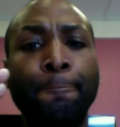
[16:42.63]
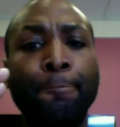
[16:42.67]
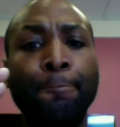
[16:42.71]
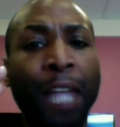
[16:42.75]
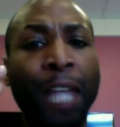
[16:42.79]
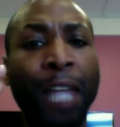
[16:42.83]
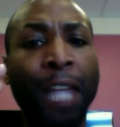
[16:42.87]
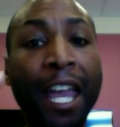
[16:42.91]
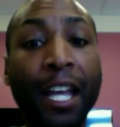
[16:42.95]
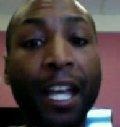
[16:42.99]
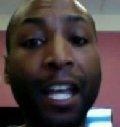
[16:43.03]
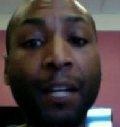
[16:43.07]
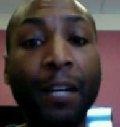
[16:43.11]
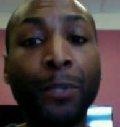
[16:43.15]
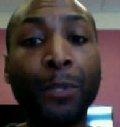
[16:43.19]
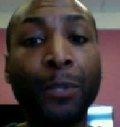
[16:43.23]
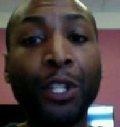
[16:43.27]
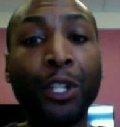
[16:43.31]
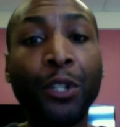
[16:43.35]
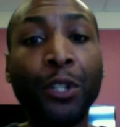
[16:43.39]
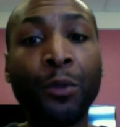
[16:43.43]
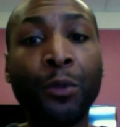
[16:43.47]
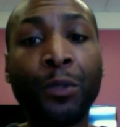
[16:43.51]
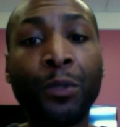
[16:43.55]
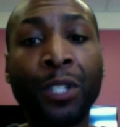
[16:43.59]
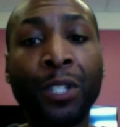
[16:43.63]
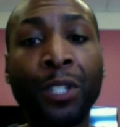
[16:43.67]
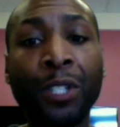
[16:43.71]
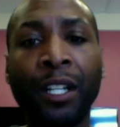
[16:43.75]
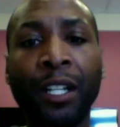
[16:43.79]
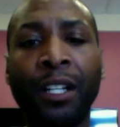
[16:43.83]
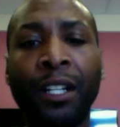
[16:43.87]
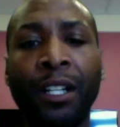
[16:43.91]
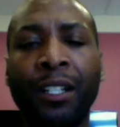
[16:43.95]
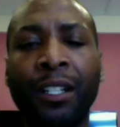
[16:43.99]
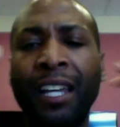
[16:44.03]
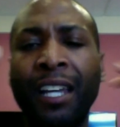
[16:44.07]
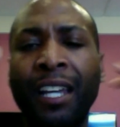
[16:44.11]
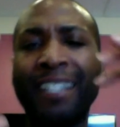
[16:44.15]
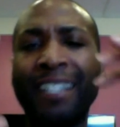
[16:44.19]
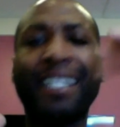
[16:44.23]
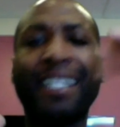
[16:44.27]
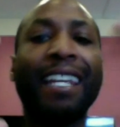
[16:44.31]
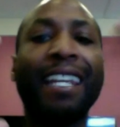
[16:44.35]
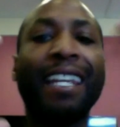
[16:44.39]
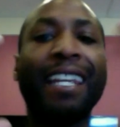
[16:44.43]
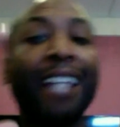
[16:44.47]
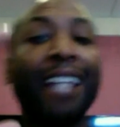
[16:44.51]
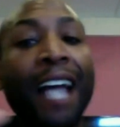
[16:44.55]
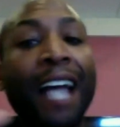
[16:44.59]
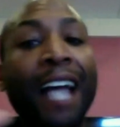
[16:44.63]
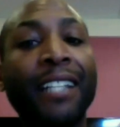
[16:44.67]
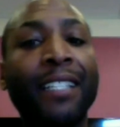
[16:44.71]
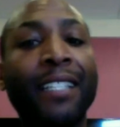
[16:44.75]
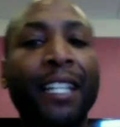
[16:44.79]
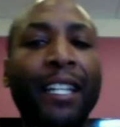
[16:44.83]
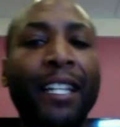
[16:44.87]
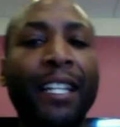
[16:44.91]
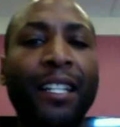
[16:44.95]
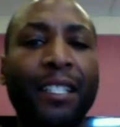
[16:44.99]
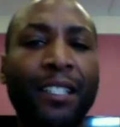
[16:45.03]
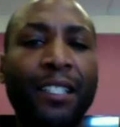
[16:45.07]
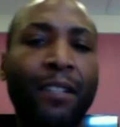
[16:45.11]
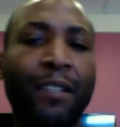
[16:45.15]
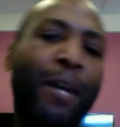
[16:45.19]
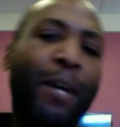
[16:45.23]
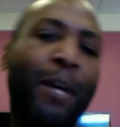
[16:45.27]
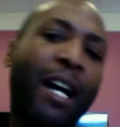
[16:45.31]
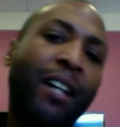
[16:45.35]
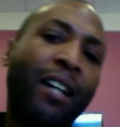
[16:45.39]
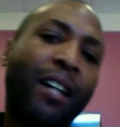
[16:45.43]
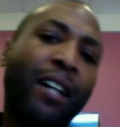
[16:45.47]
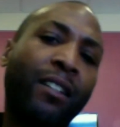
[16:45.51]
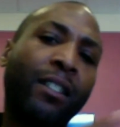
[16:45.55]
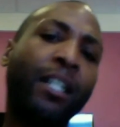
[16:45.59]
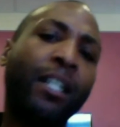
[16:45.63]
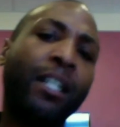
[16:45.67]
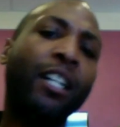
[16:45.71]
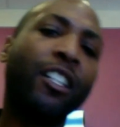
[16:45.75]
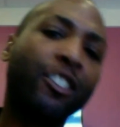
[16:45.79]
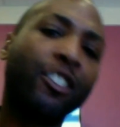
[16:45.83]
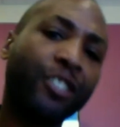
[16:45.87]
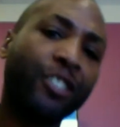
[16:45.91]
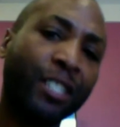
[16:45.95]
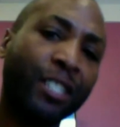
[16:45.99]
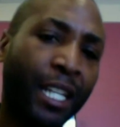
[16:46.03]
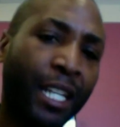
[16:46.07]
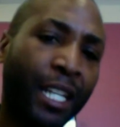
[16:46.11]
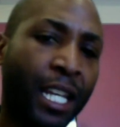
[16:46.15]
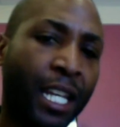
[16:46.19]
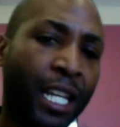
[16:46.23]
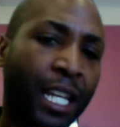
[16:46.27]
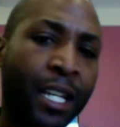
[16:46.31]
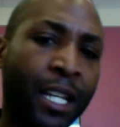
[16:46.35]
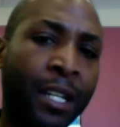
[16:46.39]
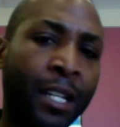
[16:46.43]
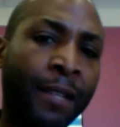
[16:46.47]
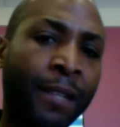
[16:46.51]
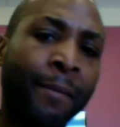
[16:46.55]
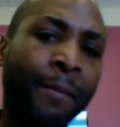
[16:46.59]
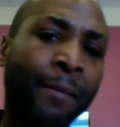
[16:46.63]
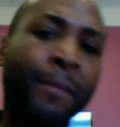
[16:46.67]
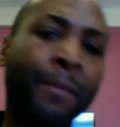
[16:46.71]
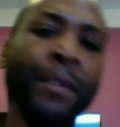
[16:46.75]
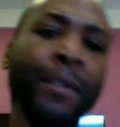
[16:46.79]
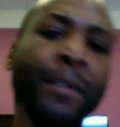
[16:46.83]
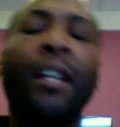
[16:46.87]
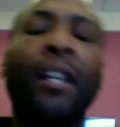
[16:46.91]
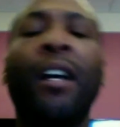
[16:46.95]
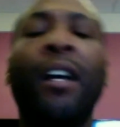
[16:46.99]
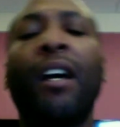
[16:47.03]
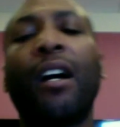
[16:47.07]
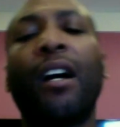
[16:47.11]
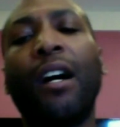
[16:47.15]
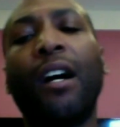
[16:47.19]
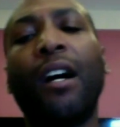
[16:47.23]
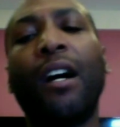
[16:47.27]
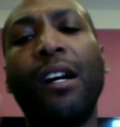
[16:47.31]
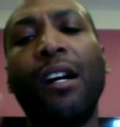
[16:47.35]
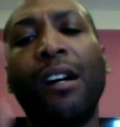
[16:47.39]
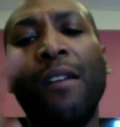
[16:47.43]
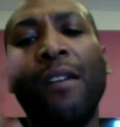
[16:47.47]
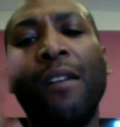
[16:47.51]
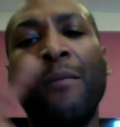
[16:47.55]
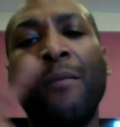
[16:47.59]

help you to get ideas about color schemes, uh,